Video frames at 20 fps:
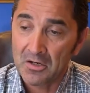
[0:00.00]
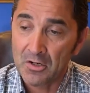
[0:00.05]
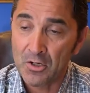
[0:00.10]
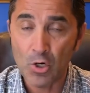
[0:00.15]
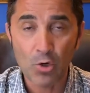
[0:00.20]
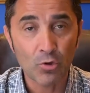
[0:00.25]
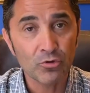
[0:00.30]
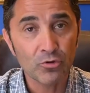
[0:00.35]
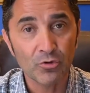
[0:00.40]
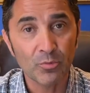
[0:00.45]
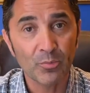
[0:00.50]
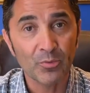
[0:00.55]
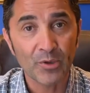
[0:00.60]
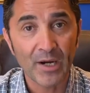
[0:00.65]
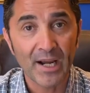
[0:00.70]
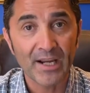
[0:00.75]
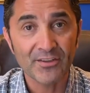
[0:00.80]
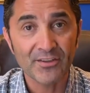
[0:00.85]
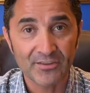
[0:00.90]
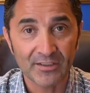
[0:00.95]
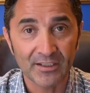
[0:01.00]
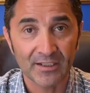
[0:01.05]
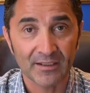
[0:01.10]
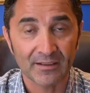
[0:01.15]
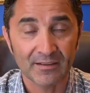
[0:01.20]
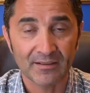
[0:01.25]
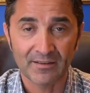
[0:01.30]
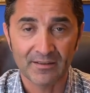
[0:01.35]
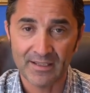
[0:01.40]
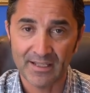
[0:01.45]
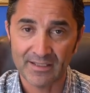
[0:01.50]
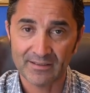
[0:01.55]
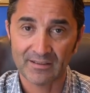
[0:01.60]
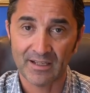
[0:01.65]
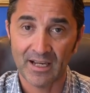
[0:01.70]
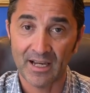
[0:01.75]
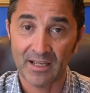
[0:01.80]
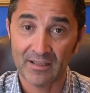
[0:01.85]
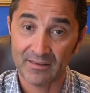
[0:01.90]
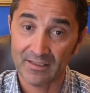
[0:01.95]
No surprise here. That,
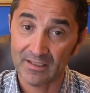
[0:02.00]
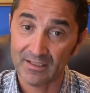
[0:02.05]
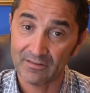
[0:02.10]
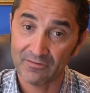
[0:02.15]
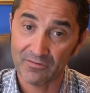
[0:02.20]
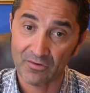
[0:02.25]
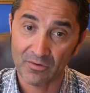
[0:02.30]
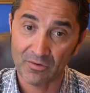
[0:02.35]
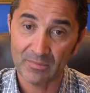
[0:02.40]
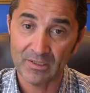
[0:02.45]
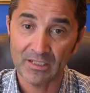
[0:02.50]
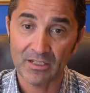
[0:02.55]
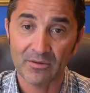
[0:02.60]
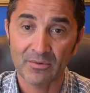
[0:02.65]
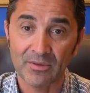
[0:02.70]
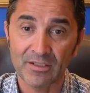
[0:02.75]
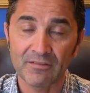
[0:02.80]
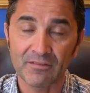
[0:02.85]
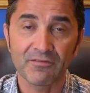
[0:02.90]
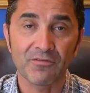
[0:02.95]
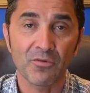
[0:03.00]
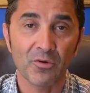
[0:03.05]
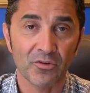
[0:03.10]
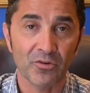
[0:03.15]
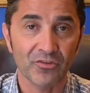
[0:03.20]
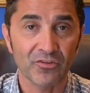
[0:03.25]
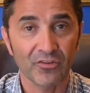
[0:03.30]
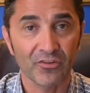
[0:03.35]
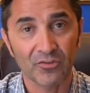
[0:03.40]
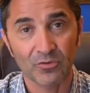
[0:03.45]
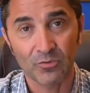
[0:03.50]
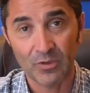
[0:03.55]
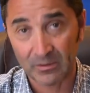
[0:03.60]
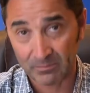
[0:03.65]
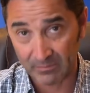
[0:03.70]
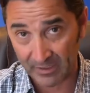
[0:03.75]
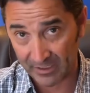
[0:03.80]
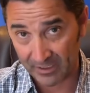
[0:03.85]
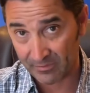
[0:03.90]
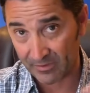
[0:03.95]
I think, for me, reinforces
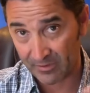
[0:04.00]
what my